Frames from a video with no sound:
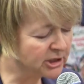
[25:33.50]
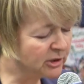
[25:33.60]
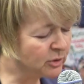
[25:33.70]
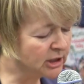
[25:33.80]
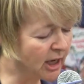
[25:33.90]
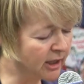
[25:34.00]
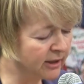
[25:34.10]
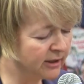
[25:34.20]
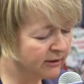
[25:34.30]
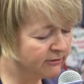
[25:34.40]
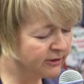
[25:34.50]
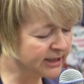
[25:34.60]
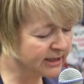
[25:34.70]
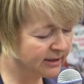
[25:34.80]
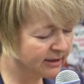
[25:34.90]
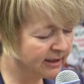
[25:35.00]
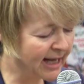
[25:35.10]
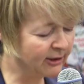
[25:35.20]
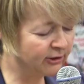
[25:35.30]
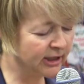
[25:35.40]
She was young, fit,
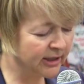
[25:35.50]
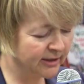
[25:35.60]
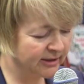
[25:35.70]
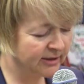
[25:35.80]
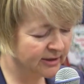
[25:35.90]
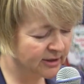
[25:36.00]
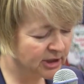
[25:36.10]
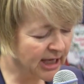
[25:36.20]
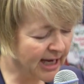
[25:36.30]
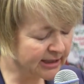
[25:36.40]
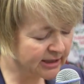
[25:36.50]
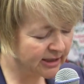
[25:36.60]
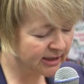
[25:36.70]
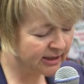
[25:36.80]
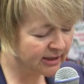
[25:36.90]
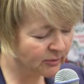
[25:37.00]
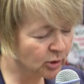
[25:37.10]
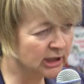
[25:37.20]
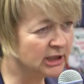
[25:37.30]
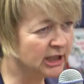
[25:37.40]
healthy. She had
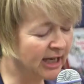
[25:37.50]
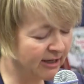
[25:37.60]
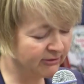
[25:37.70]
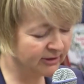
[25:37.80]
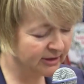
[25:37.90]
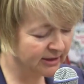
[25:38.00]
what did she have?